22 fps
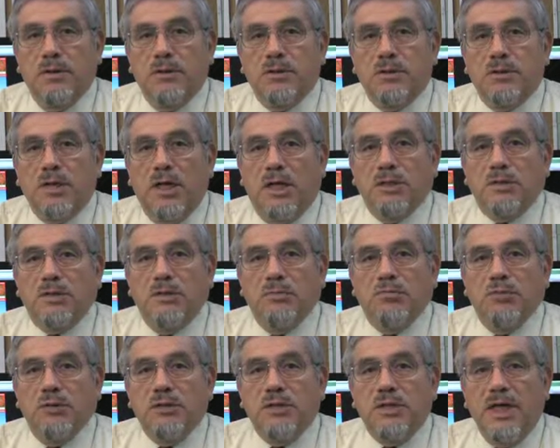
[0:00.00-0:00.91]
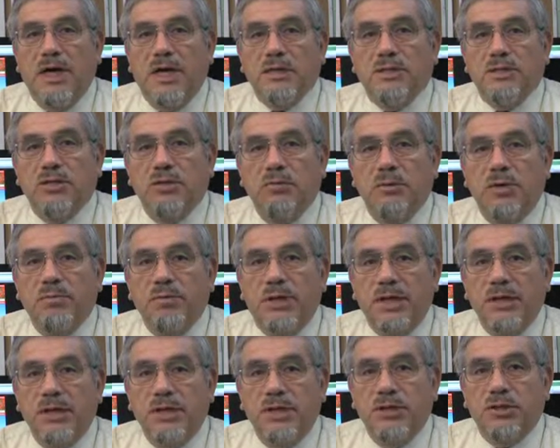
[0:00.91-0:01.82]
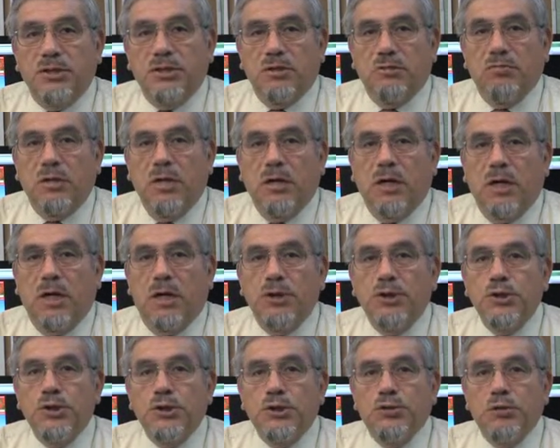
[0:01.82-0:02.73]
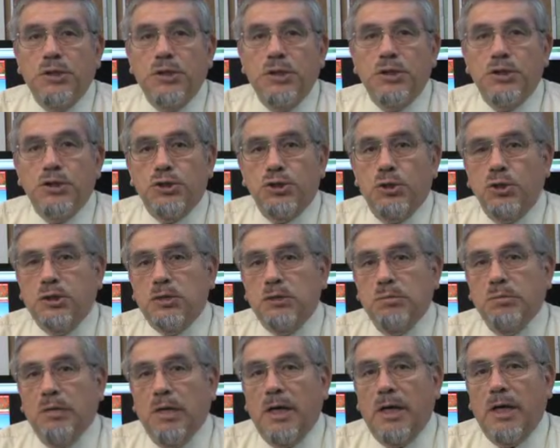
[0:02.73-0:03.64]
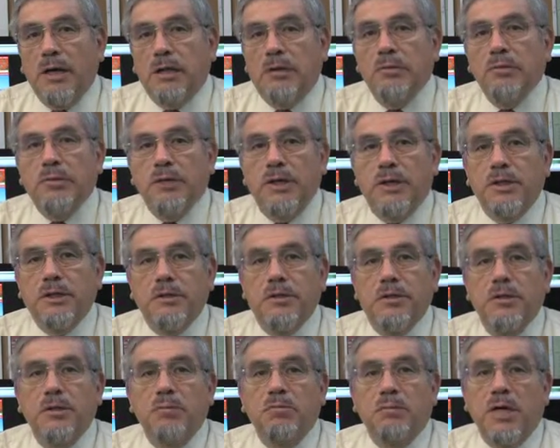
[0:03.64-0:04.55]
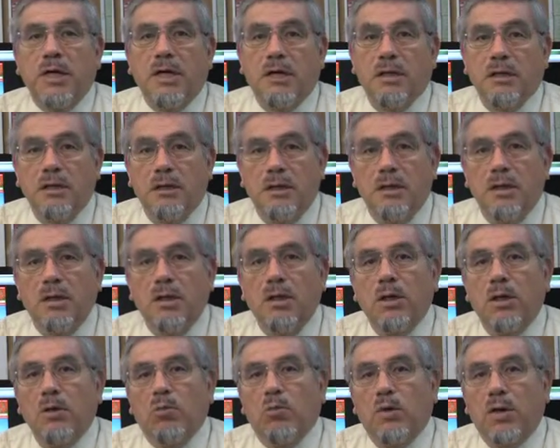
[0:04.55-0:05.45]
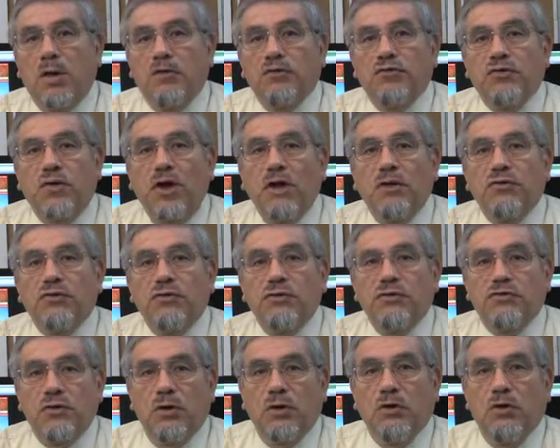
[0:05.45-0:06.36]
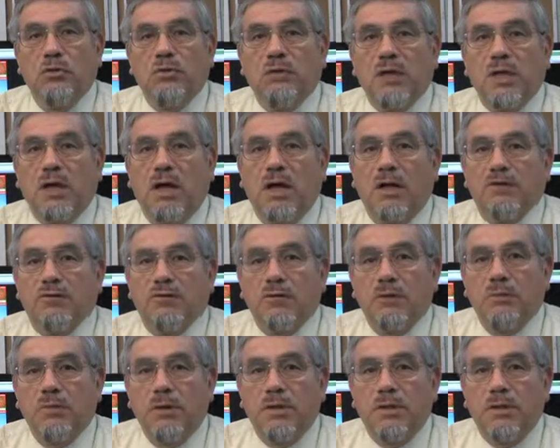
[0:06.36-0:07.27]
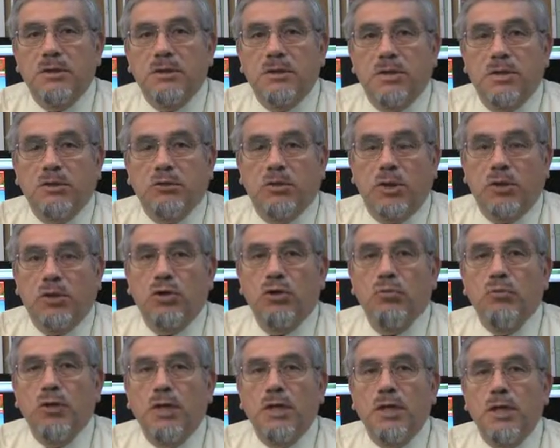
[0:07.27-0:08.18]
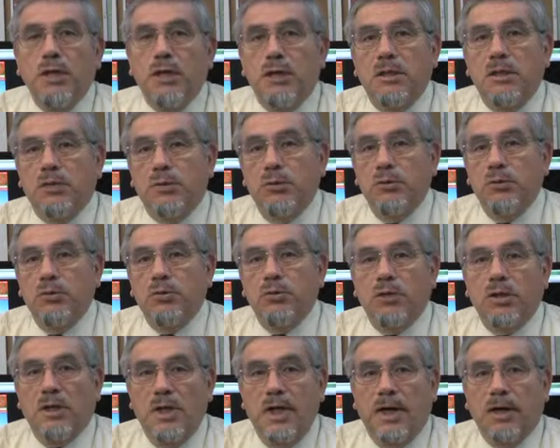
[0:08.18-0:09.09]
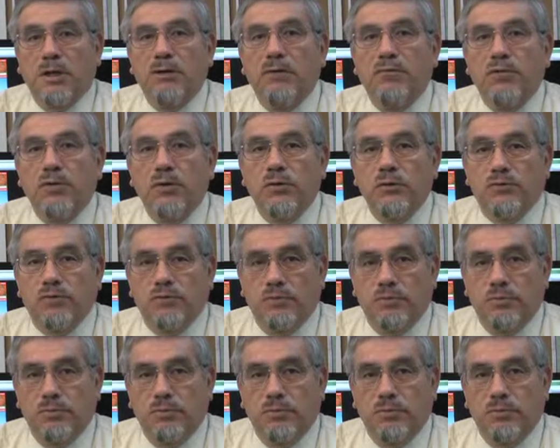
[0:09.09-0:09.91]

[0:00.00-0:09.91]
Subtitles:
Salts of potassium and magnesium are usually in short supply compared to the demand, while salts of sodium and calcium tend to accumulate due to the lack of use.